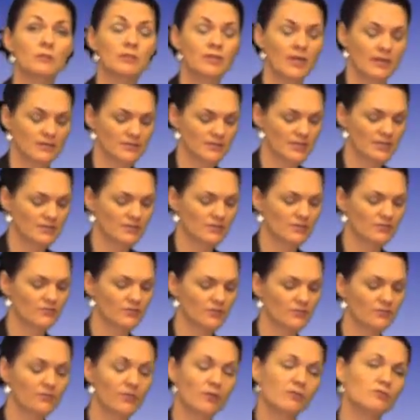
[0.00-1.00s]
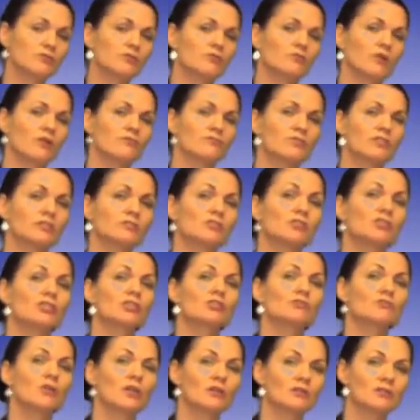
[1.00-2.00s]
we get a sense of the photographs
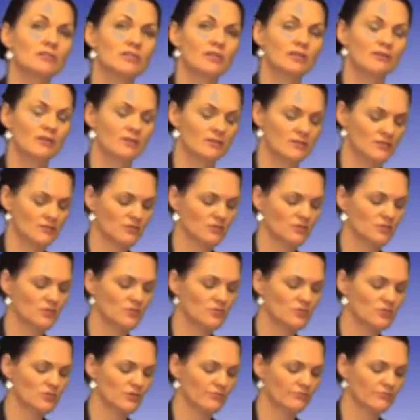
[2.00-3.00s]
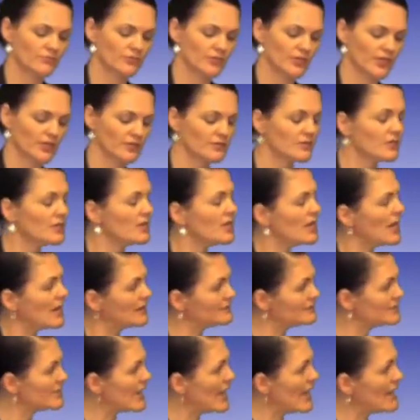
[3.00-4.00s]
instructing us to do something
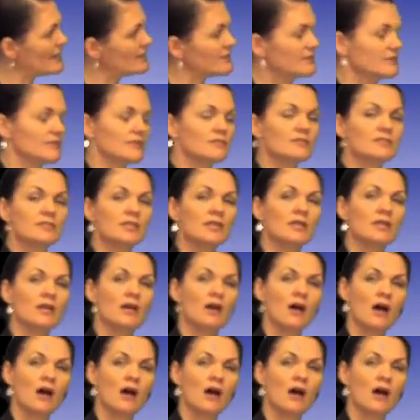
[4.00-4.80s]
and telling us